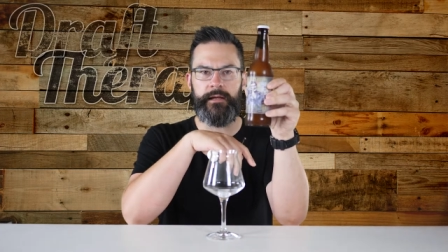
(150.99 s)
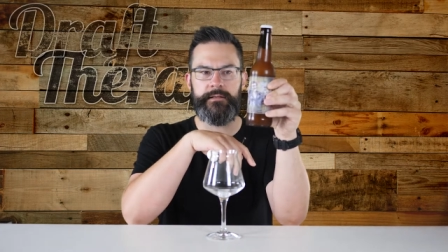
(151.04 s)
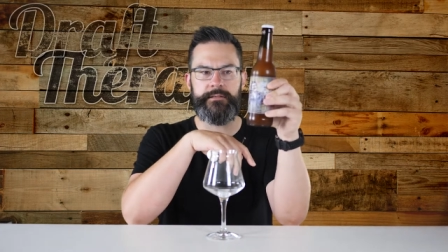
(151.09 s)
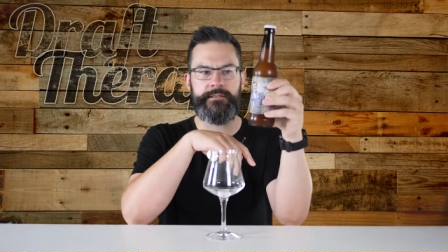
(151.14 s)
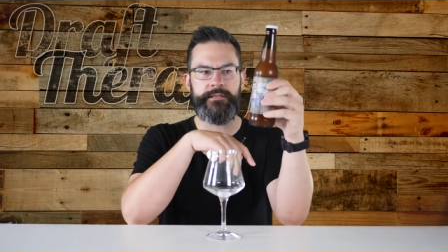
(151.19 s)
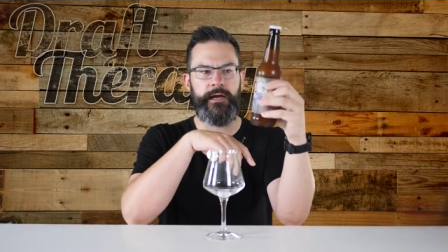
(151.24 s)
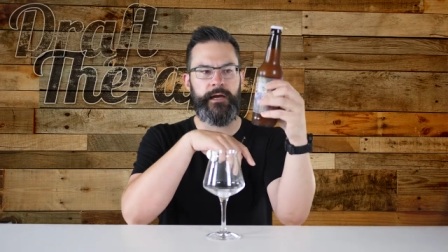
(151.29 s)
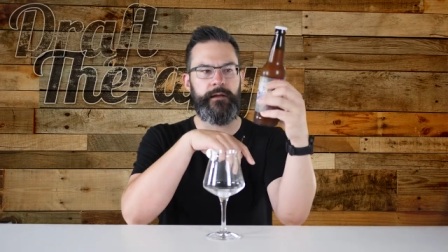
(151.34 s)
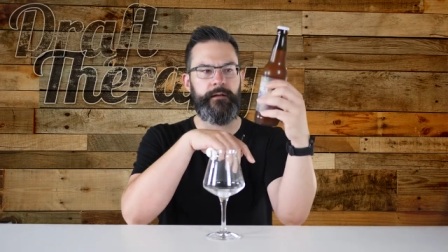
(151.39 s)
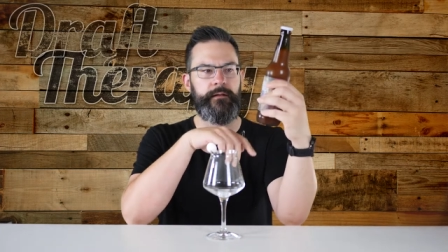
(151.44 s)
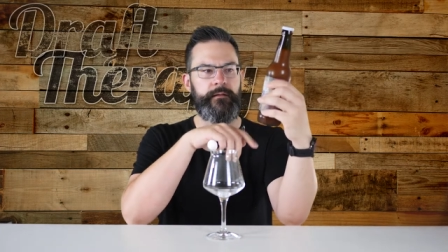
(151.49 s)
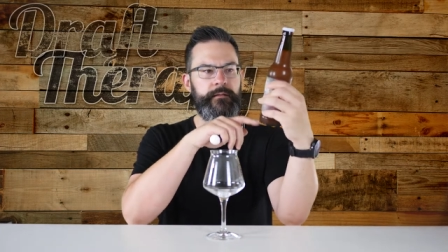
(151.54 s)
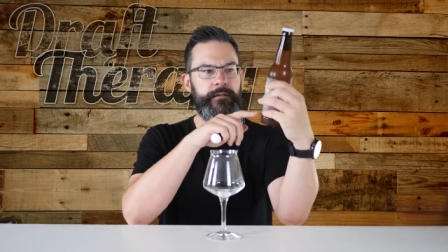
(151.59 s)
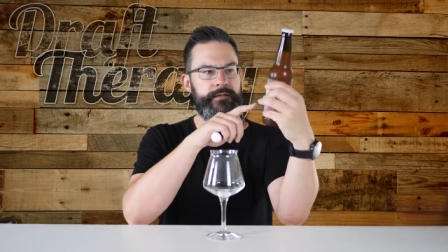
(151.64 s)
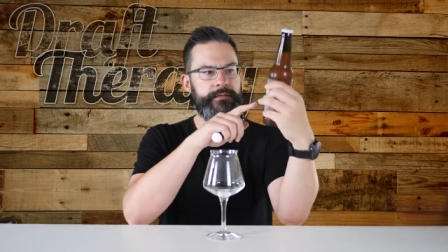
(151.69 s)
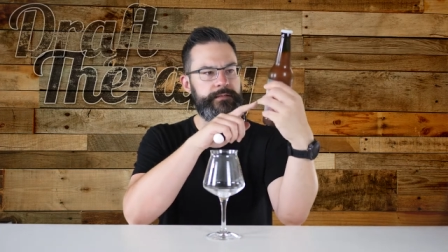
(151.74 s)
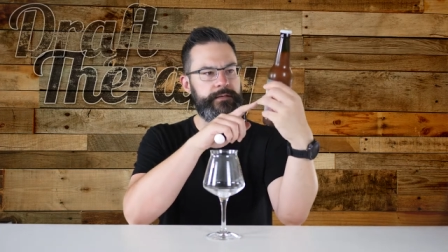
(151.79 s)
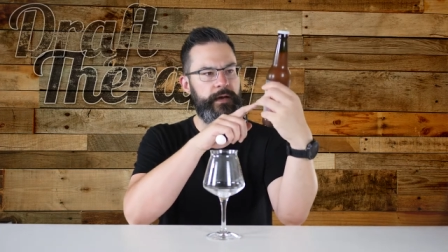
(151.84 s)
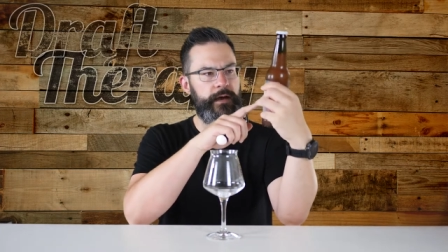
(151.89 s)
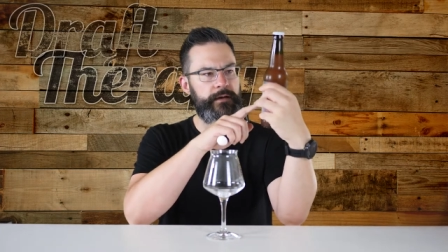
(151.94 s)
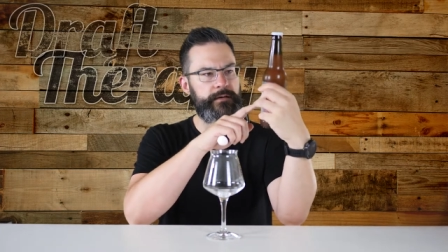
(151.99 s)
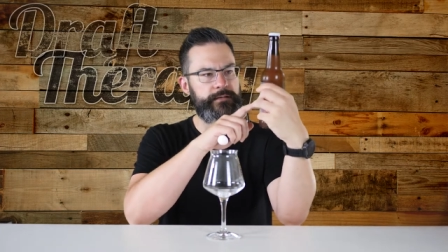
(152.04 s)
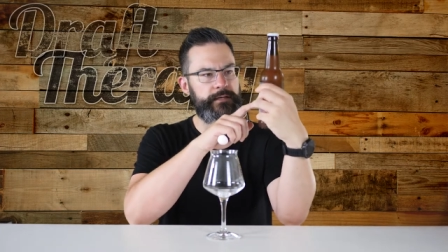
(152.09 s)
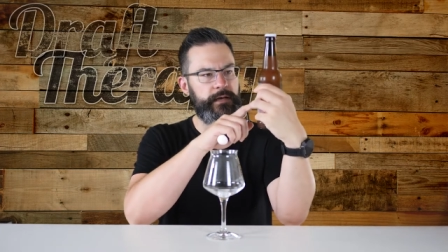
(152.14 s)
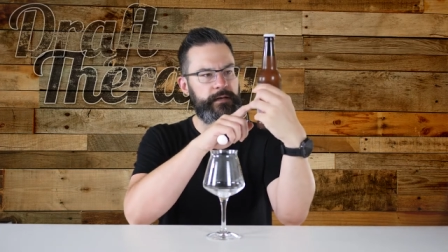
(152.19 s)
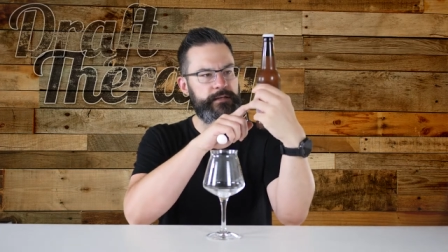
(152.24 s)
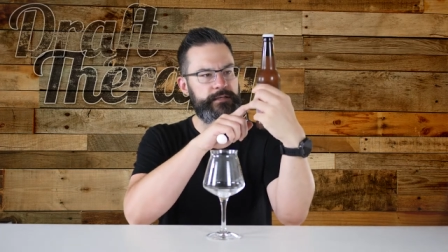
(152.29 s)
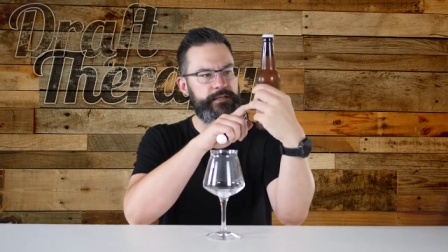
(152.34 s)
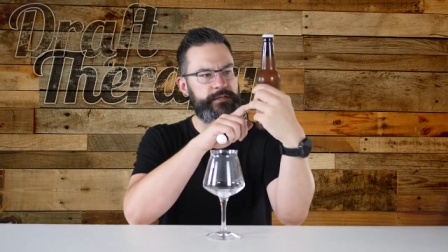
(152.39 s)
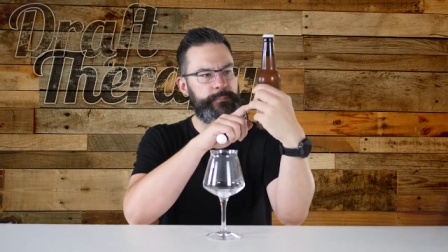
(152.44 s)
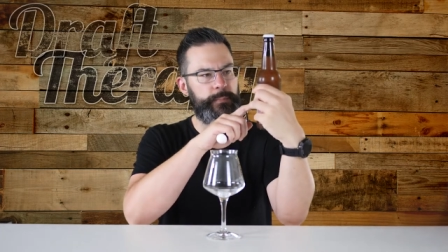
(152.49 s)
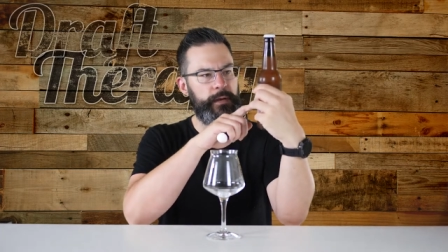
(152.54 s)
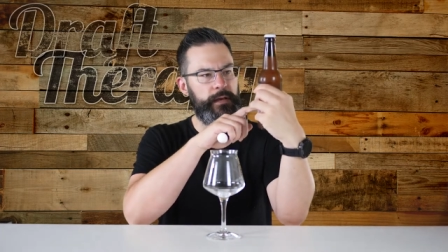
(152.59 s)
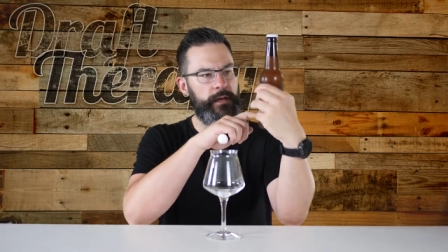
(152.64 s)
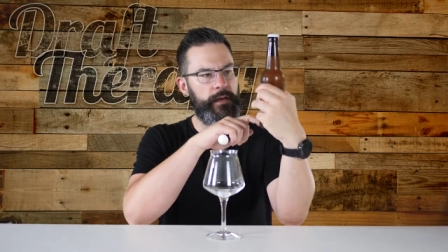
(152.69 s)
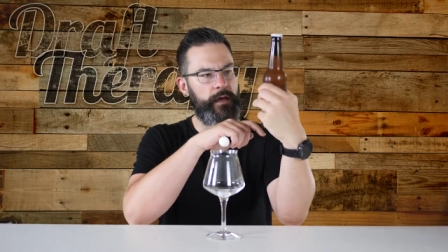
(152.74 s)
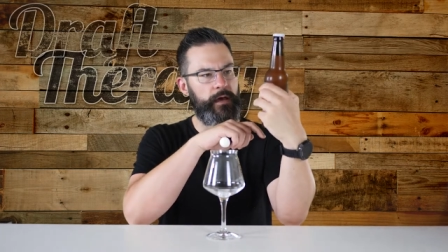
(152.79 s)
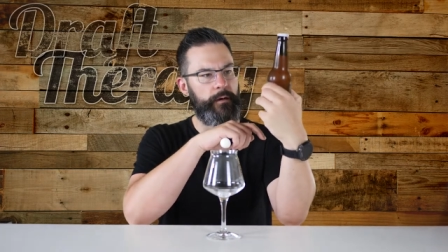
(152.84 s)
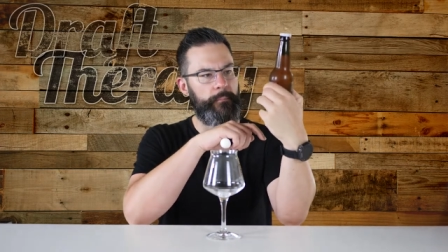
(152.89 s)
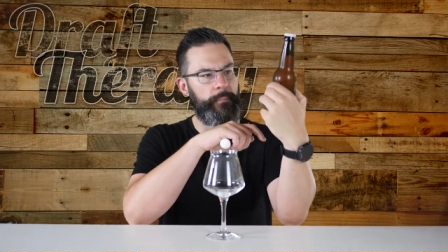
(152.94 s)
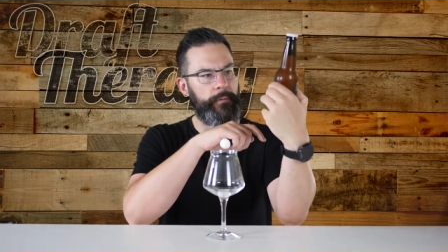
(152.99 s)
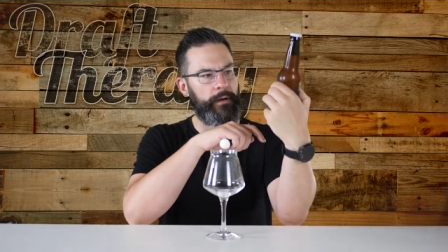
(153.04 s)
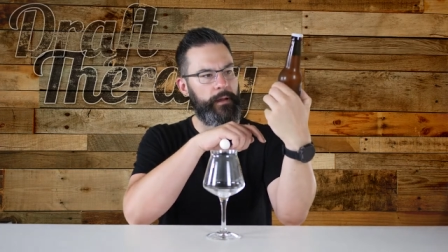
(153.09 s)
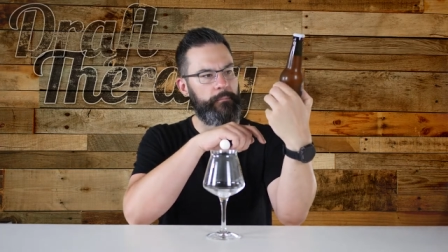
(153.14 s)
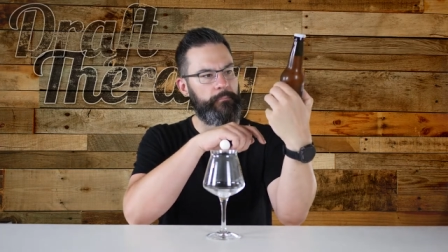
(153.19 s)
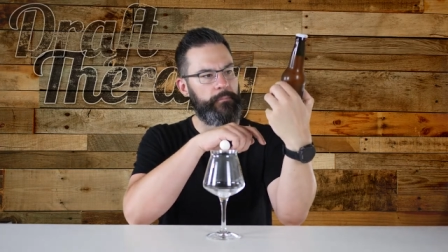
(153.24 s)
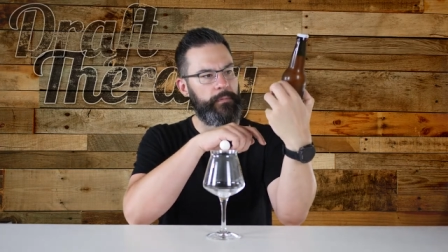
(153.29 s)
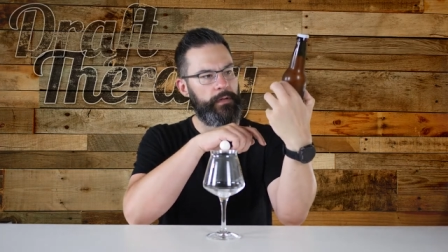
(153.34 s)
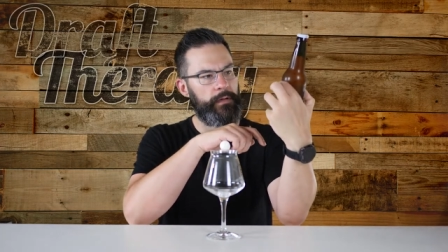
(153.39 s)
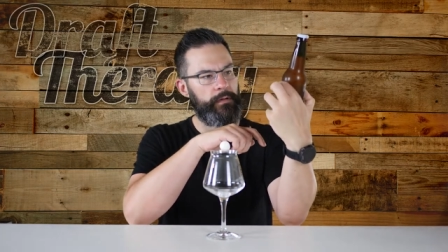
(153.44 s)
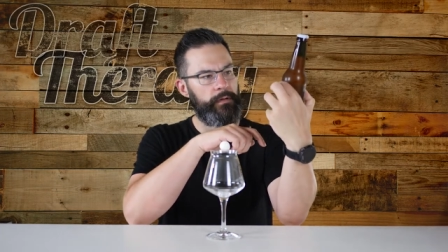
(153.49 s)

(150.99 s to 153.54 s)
It's kind of, this guy's kind of spitting up, and I'm,